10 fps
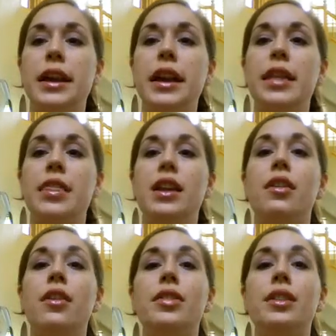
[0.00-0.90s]
And then
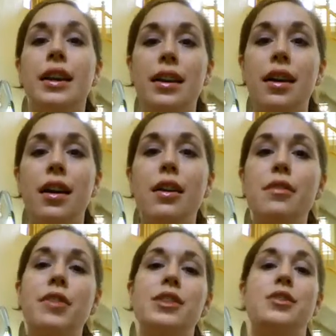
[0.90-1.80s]
on the night of,
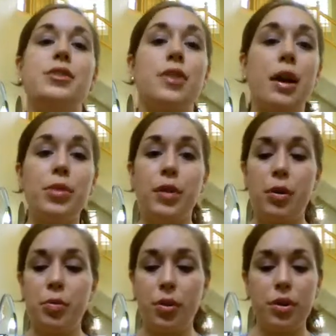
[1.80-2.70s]
I just grab the ground
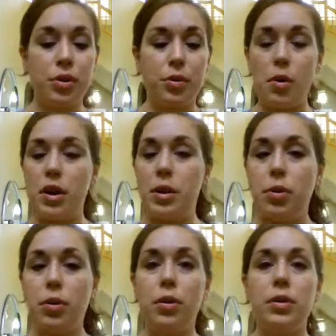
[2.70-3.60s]
pork, throw it in a
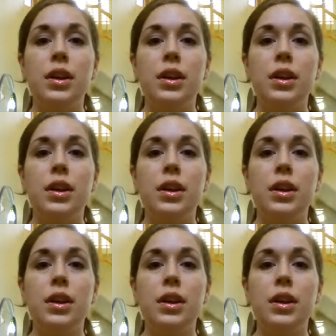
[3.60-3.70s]
bowl,